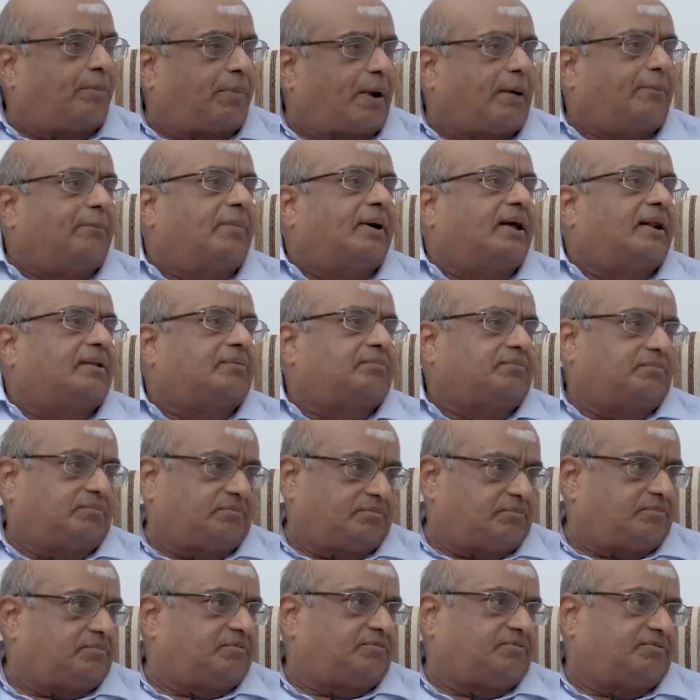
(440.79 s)
plumber,
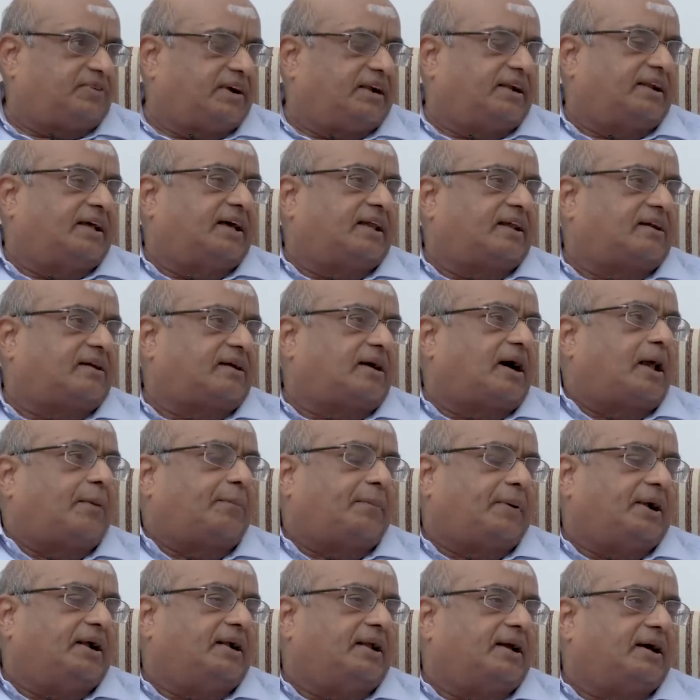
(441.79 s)
fitter,
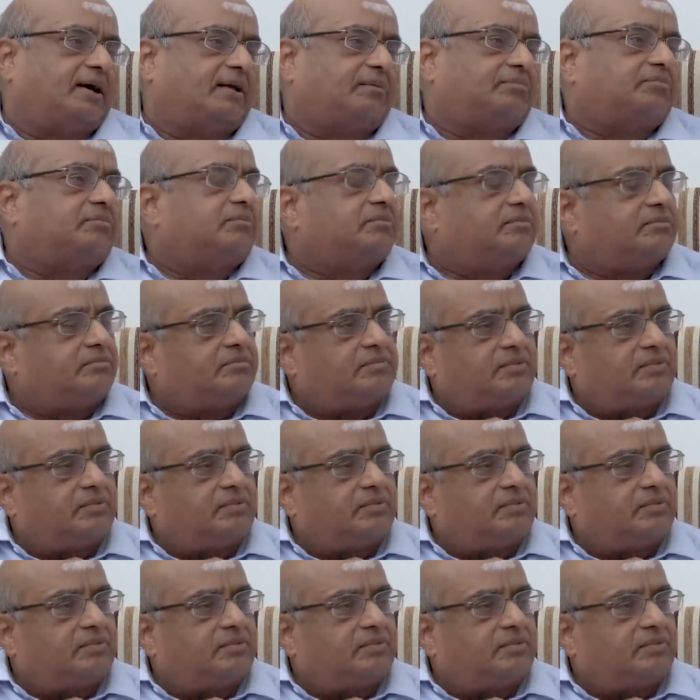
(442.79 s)
carpenter,